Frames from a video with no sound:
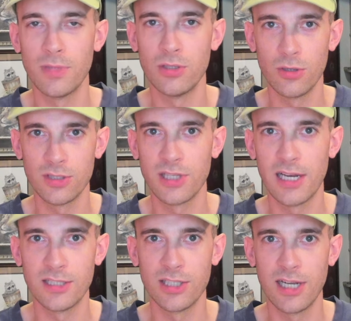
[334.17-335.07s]
the north
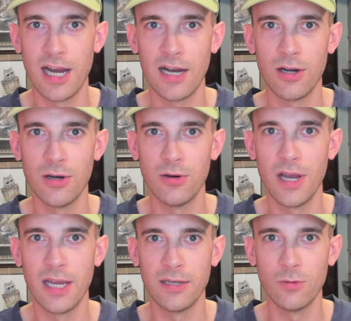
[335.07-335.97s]
side of Chicago
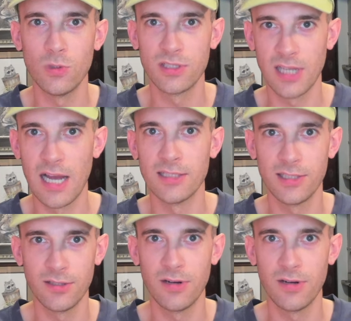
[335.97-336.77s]
and Wisconsin